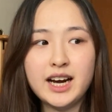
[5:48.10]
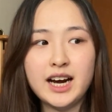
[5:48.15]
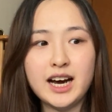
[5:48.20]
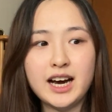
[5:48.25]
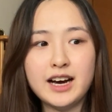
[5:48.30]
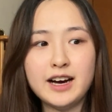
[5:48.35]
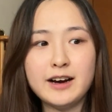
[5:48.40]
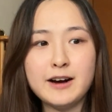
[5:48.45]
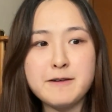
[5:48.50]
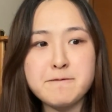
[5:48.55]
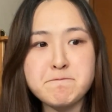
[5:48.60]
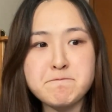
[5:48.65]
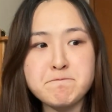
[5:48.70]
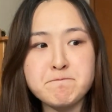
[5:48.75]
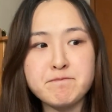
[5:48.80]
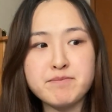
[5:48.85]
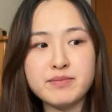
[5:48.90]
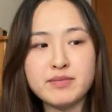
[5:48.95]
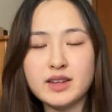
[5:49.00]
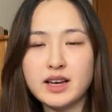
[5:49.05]
Um,
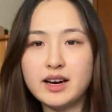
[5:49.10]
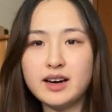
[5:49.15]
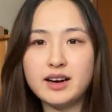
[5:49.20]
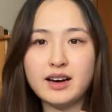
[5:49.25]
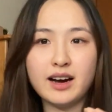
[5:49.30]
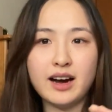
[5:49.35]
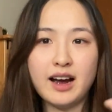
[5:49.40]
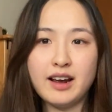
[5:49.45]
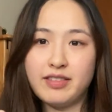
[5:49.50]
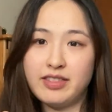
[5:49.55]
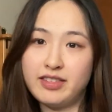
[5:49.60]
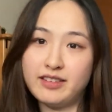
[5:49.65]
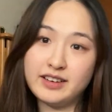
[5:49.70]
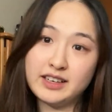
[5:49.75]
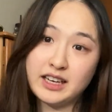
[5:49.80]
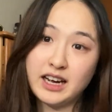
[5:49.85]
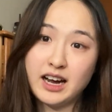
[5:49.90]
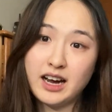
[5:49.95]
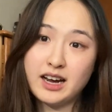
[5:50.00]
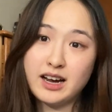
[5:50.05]
I
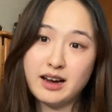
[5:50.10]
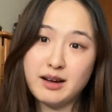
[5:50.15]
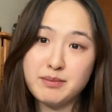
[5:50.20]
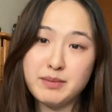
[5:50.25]
think uh,